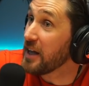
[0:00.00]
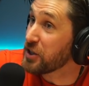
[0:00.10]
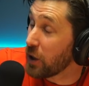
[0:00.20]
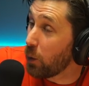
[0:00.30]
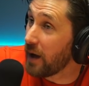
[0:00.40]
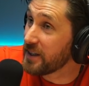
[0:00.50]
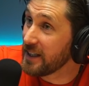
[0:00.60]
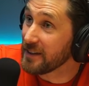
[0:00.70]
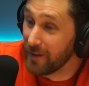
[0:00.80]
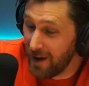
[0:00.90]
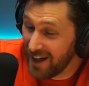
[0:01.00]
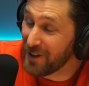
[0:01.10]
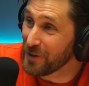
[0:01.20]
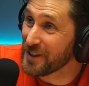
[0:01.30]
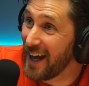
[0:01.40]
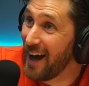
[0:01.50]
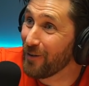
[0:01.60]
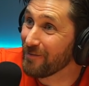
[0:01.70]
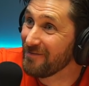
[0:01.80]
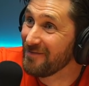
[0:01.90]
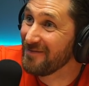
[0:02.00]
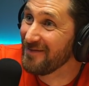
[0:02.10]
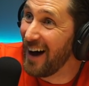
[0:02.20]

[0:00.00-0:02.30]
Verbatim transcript: and do you know what I did? I crossed it out. Did you?